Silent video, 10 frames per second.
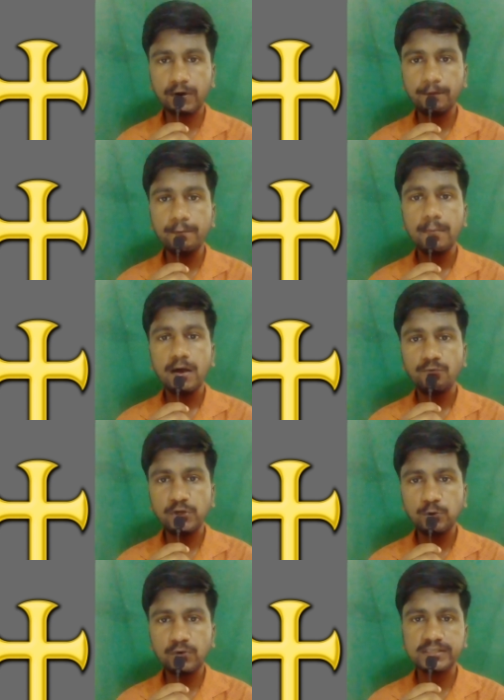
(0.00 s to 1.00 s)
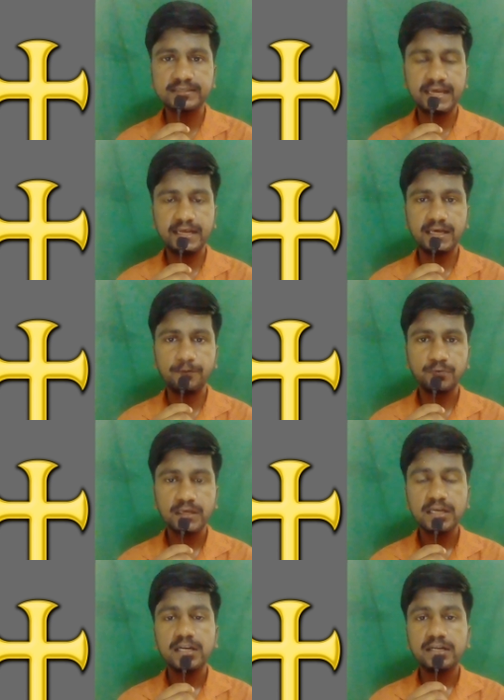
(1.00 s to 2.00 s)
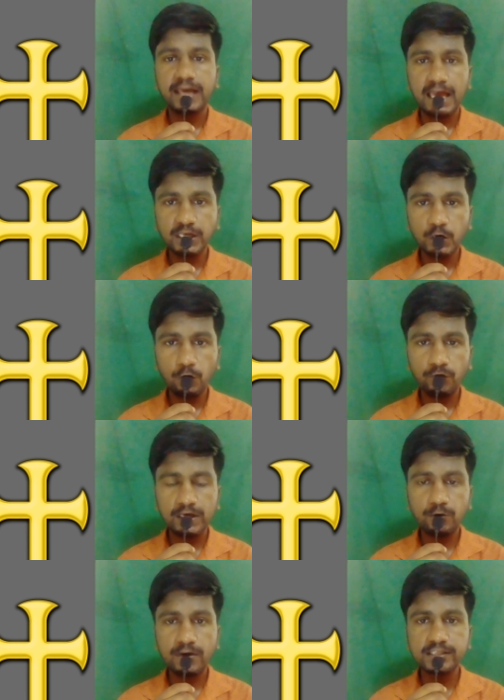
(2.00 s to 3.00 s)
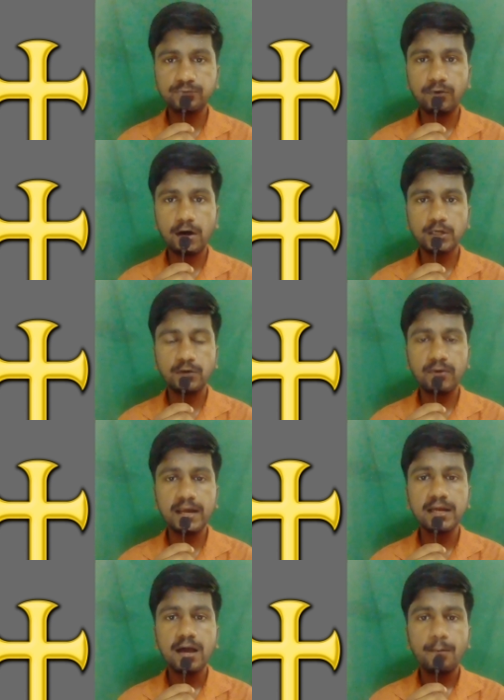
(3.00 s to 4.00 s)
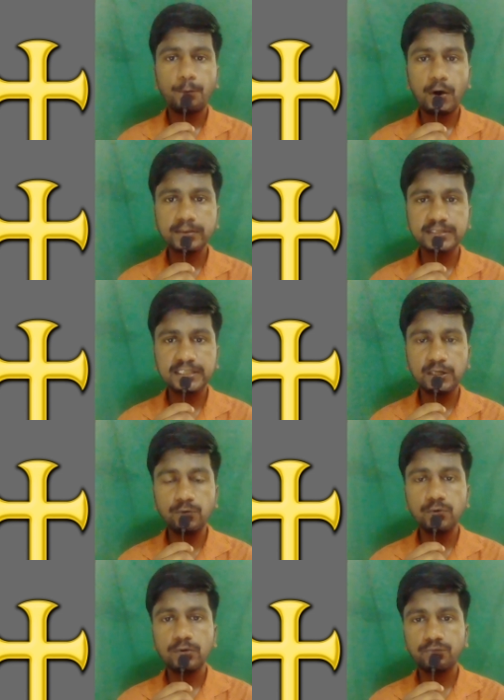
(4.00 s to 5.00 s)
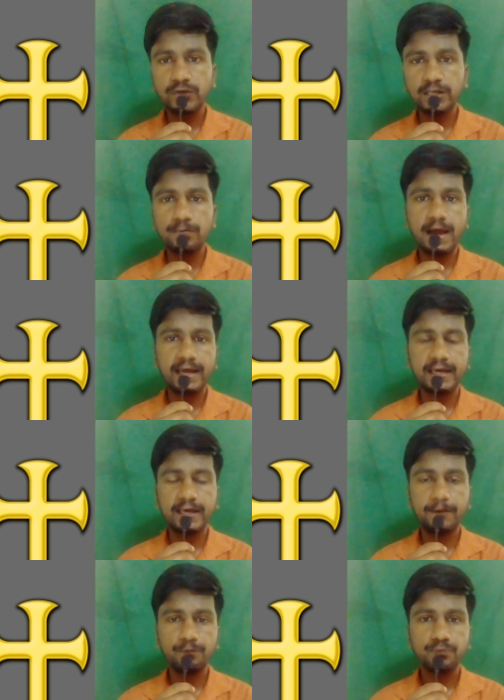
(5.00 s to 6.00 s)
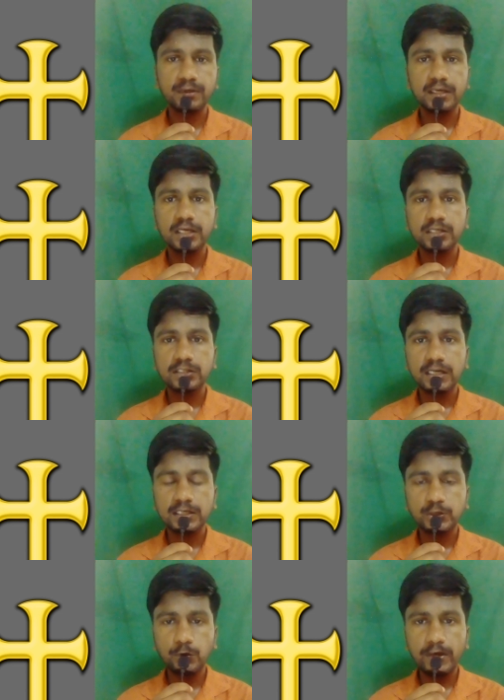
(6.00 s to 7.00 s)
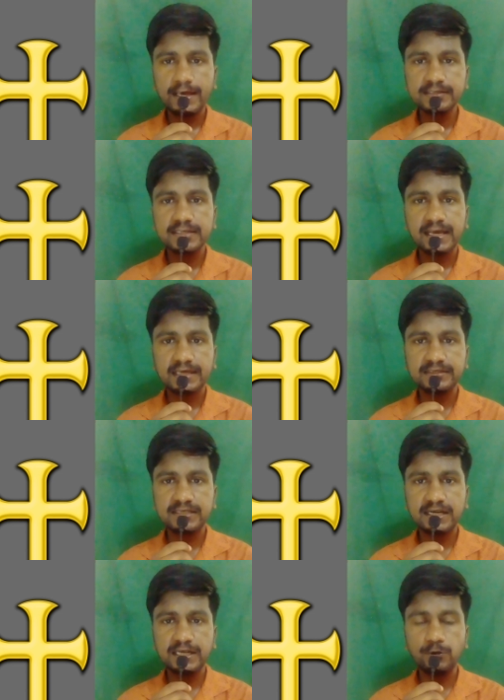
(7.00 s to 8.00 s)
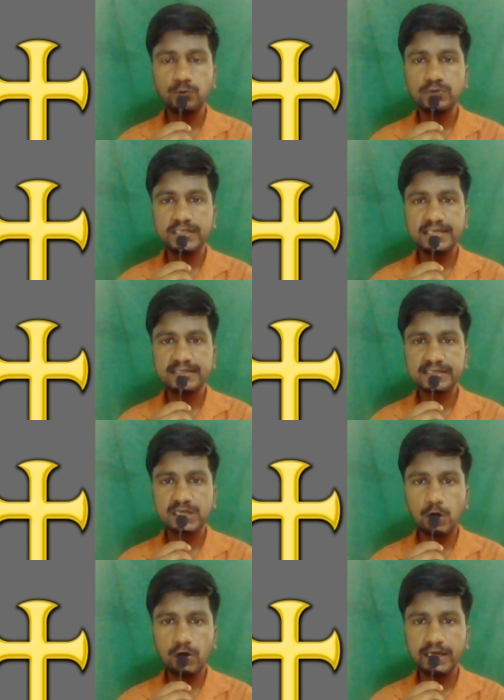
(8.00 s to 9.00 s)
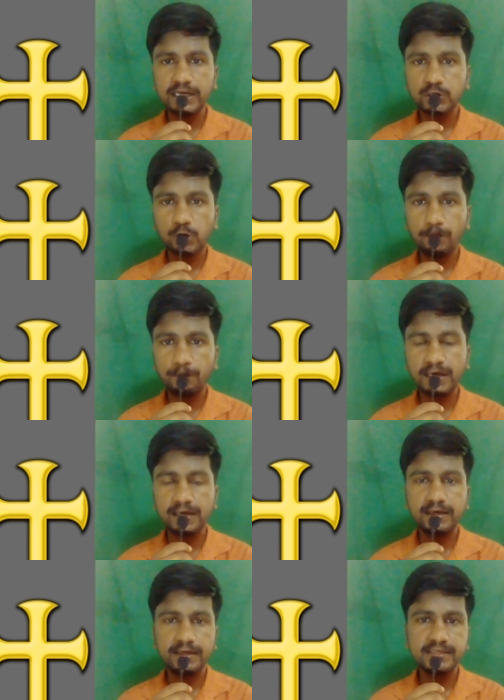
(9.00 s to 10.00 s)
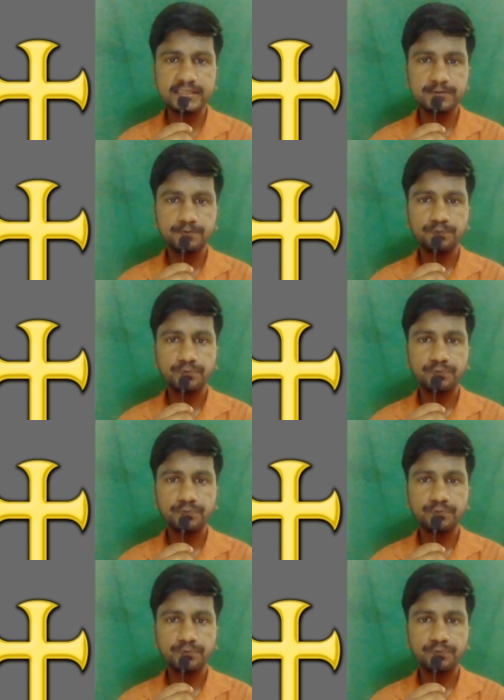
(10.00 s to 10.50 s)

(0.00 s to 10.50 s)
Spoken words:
from viewer side. Thank you, viewers, for your positive feedback. Today's constructive Jesus Calling topic is